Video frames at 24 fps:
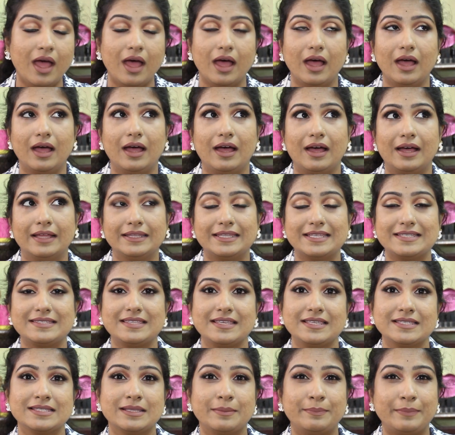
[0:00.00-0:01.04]
Uh, this
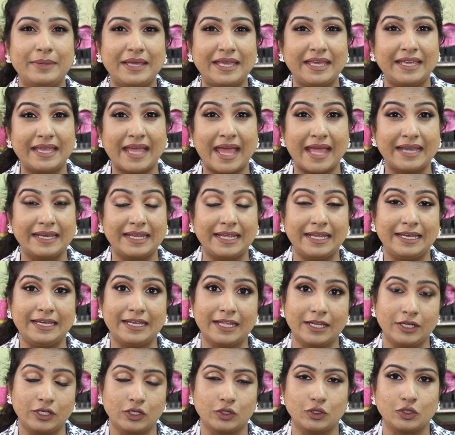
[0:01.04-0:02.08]
is the being an
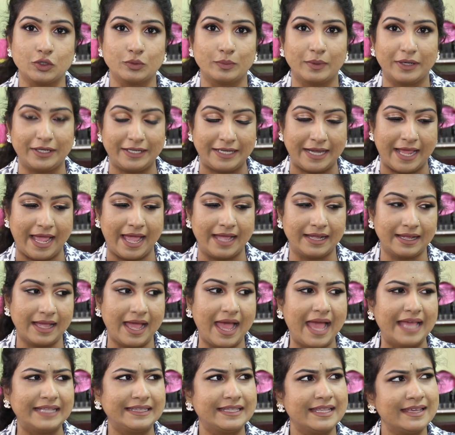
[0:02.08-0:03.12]
Indian YouTuber tag.
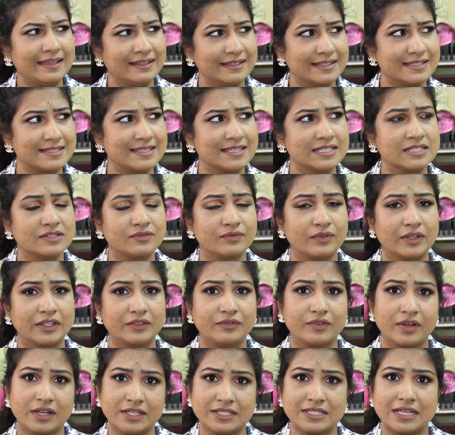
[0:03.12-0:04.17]
I think this is for the
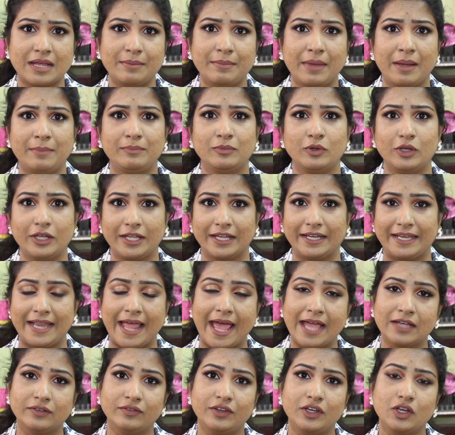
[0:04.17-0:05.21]
first time I'm doing a
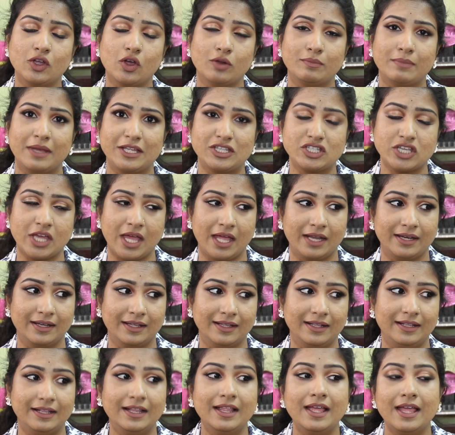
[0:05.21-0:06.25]
tag video on my
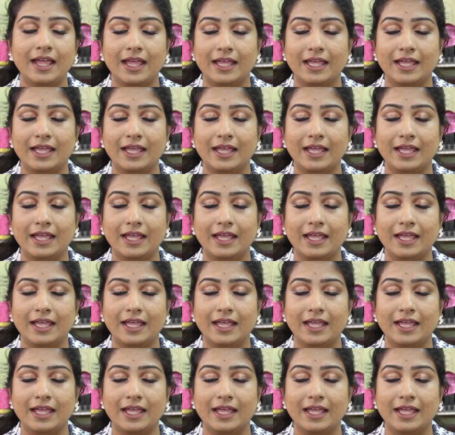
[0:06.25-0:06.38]
channel.